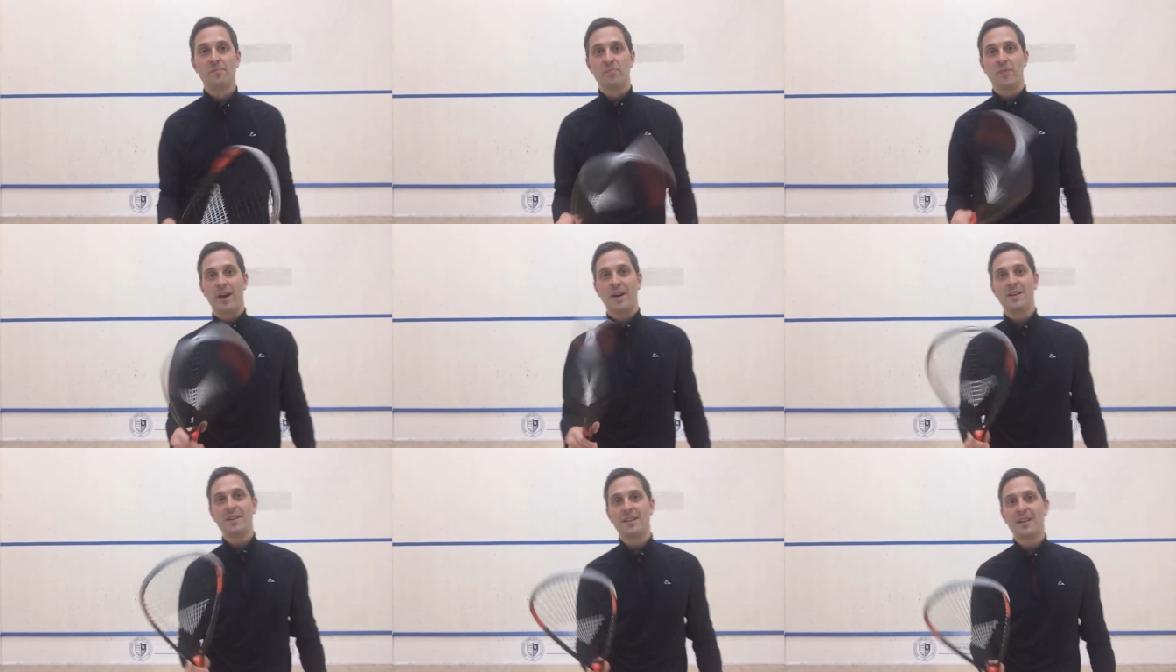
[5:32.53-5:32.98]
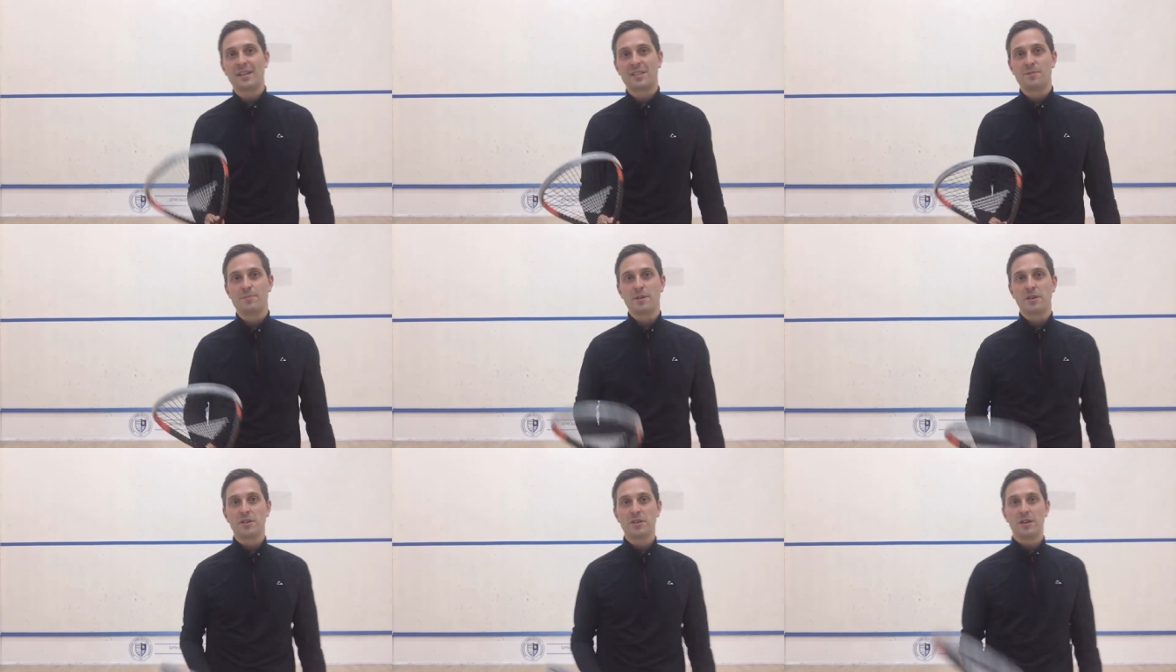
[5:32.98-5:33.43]
I didn't get
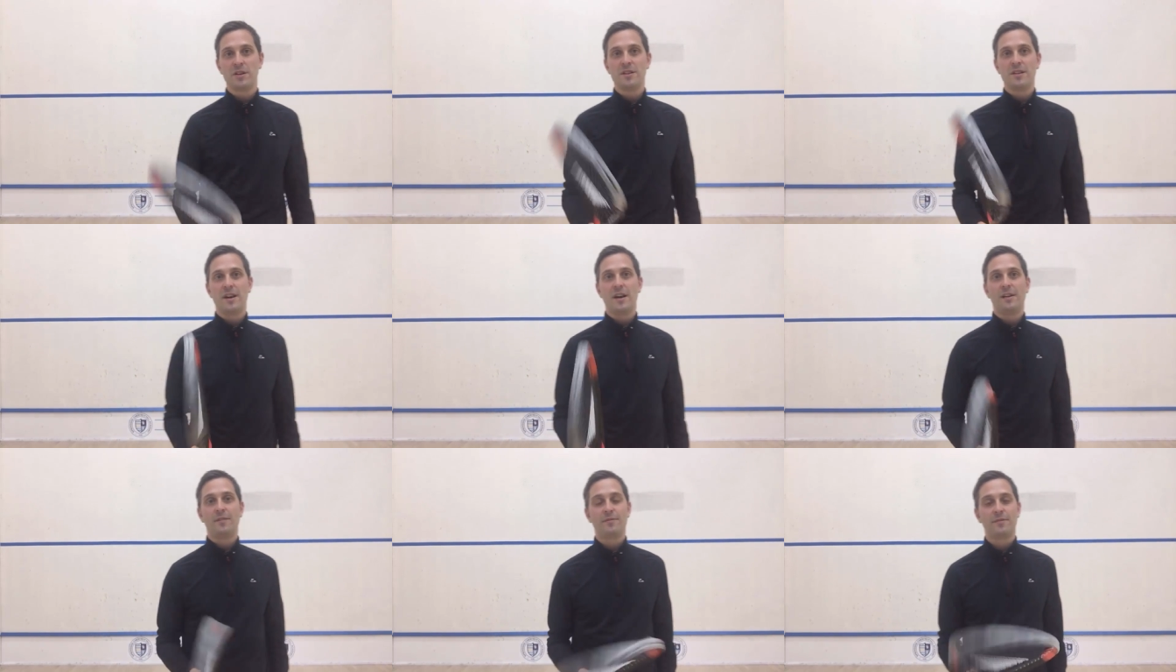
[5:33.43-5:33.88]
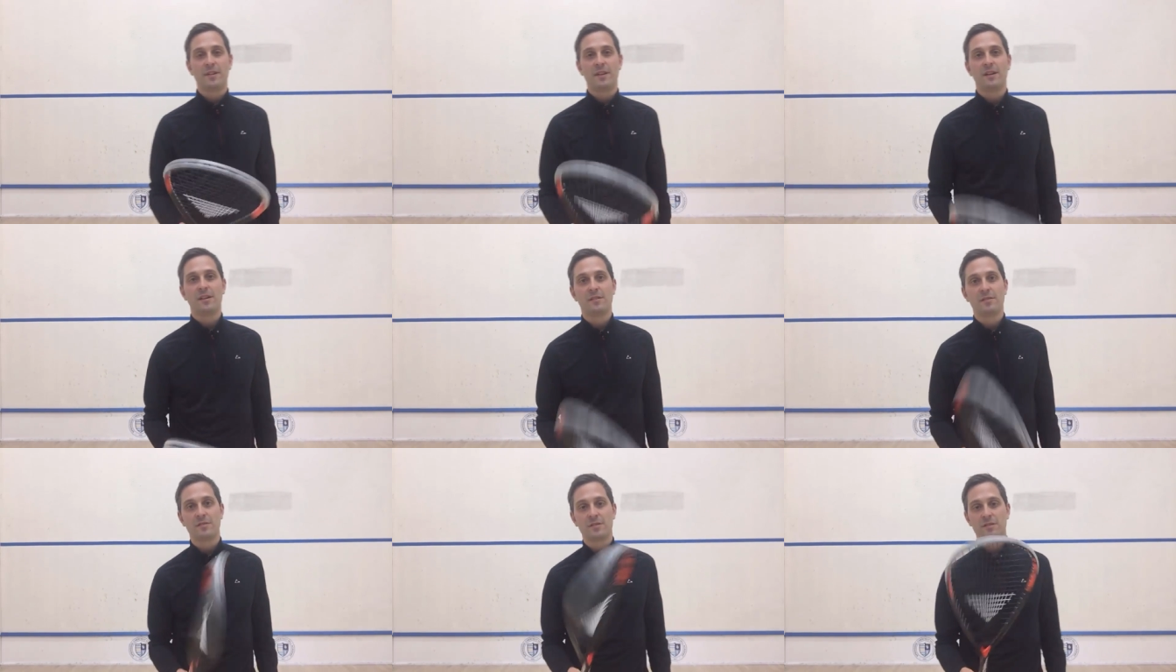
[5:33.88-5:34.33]
to be good enough,
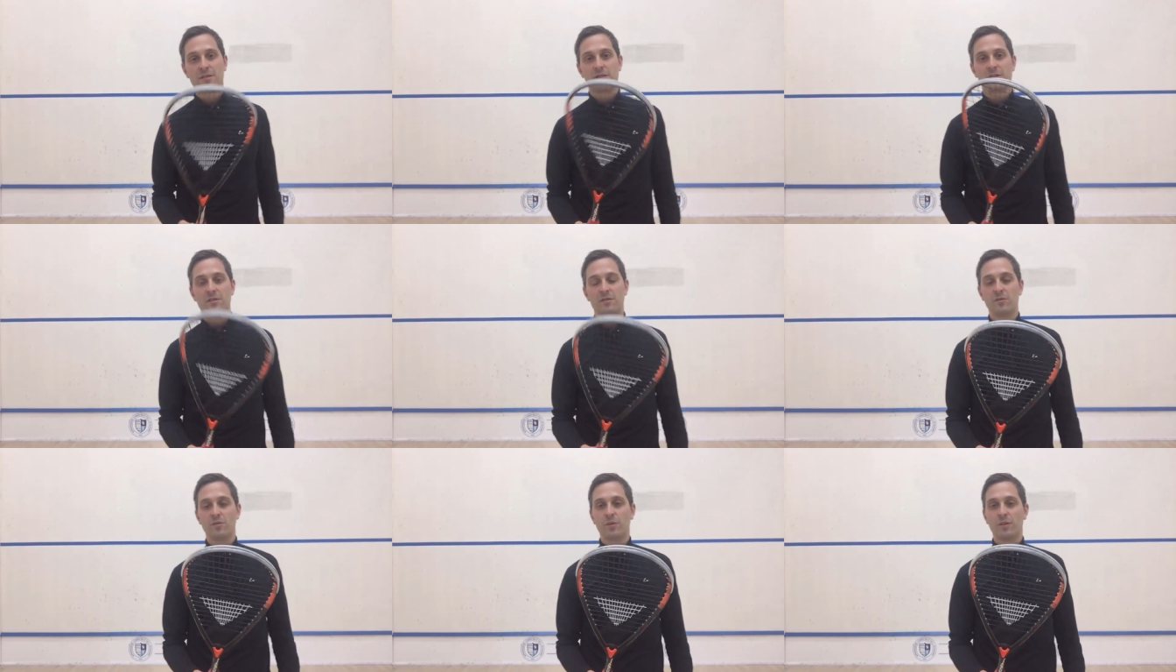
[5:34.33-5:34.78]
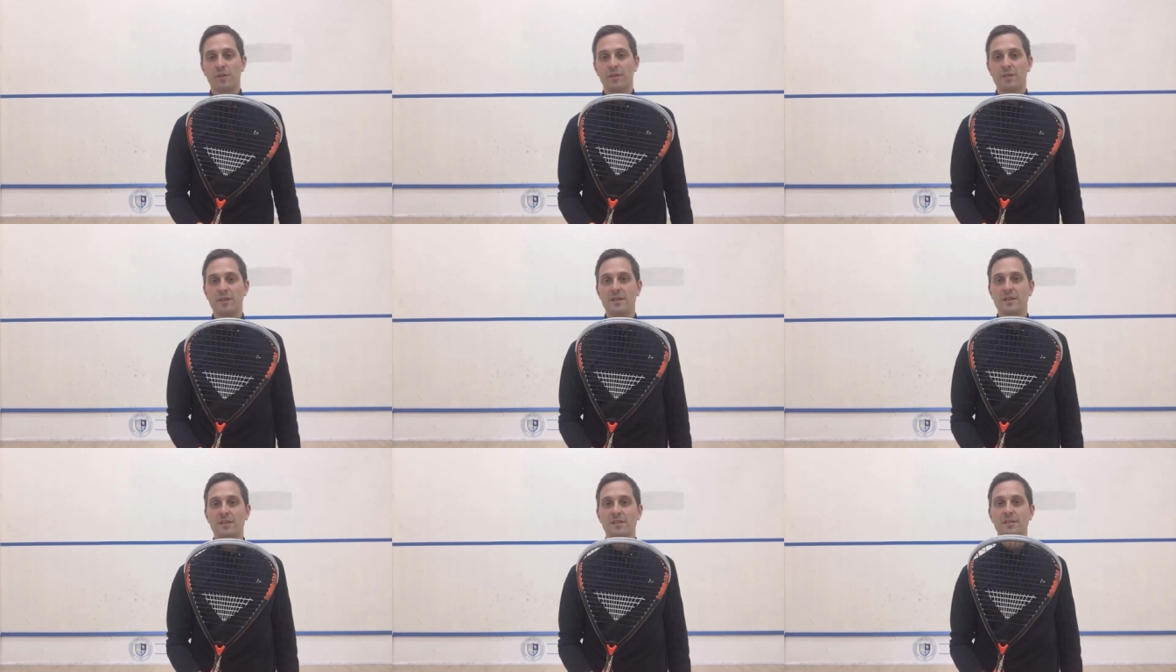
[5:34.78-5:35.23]
with
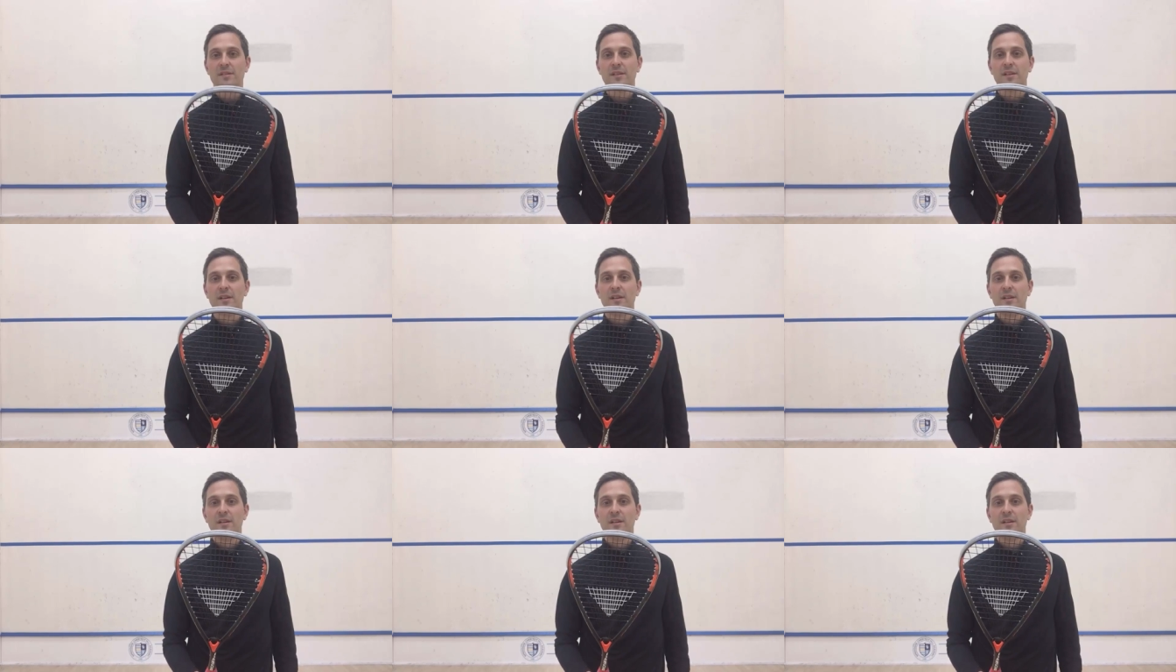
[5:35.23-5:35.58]
these.